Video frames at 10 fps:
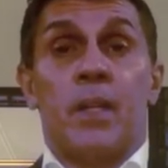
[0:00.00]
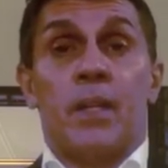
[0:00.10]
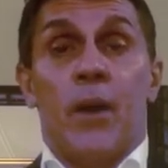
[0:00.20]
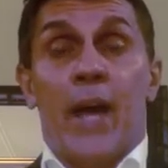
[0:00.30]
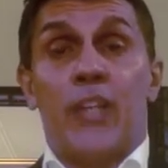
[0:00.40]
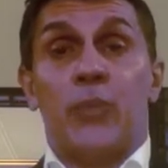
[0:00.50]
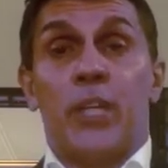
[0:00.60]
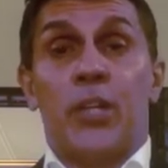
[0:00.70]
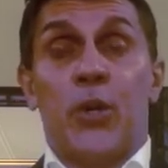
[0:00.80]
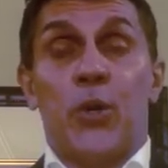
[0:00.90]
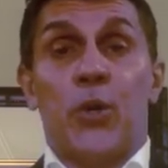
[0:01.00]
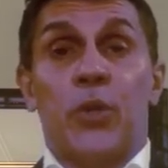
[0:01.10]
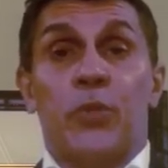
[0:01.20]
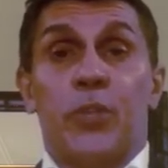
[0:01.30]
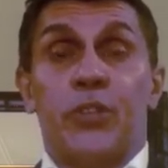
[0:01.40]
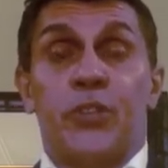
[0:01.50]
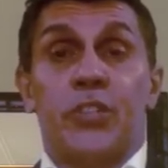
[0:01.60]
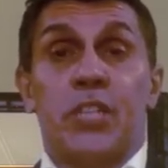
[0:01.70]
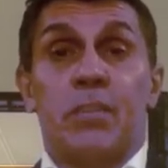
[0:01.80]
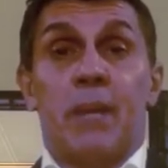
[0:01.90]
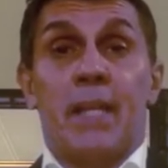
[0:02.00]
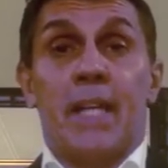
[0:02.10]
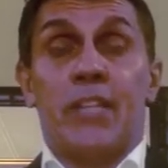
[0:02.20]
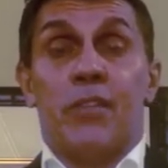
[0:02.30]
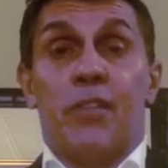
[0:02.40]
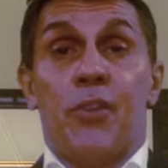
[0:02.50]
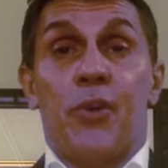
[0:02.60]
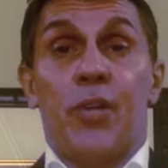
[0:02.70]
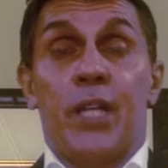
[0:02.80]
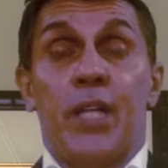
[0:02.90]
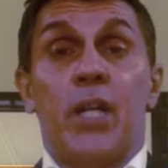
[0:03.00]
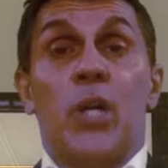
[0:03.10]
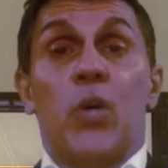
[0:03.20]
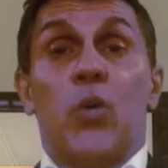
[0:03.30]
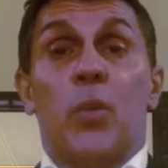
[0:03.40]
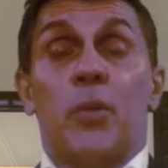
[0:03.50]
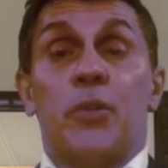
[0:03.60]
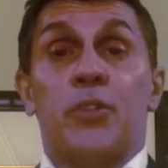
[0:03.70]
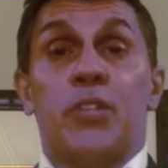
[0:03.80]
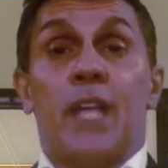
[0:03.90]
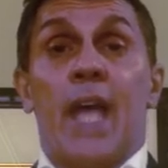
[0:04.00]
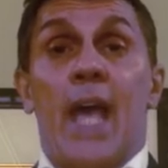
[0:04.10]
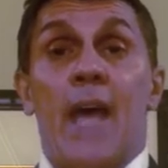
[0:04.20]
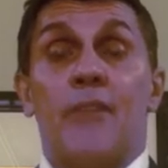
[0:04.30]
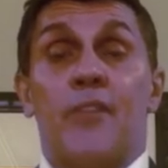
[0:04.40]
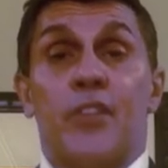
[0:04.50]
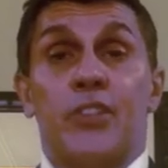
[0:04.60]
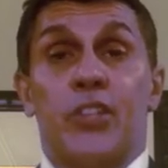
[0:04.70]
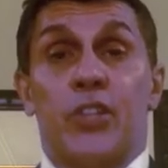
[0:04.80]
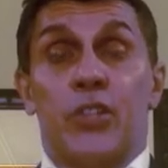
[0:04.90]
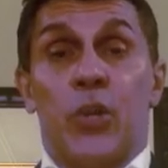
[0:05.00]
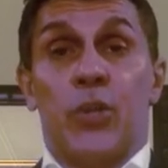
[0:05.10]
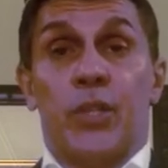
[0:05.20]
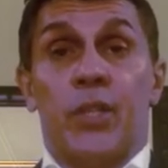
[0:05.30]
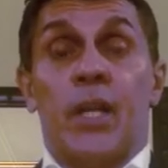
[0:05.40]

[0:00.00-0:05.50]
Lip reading: Now, as we get older, research says that by the age of 30, we're producing half of our serotonin.